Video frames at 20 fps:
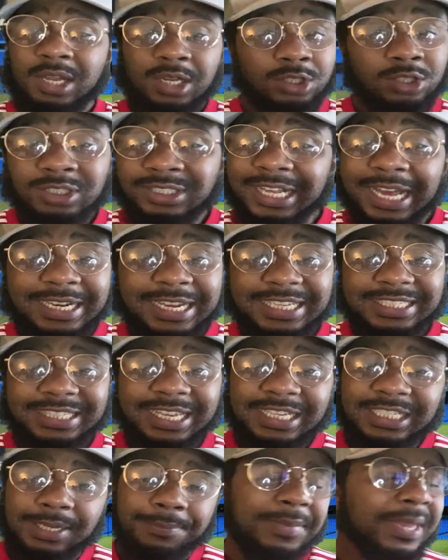Just like their
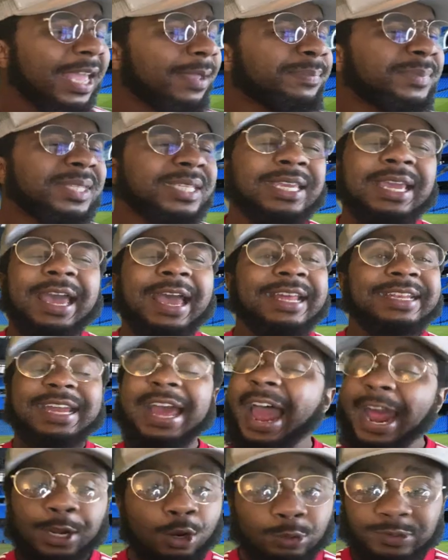stadium, empty head.
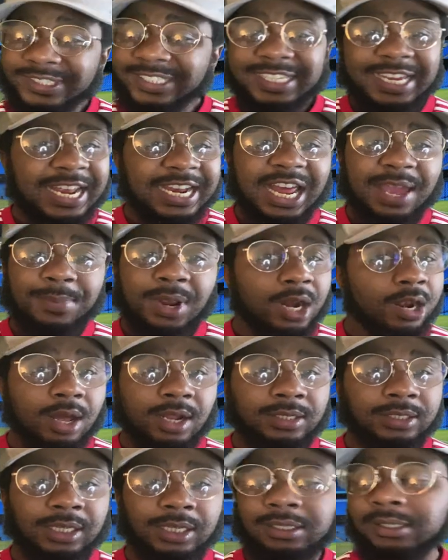I don't see them in
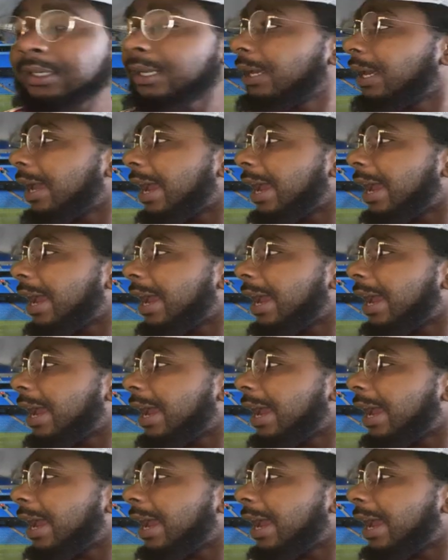London.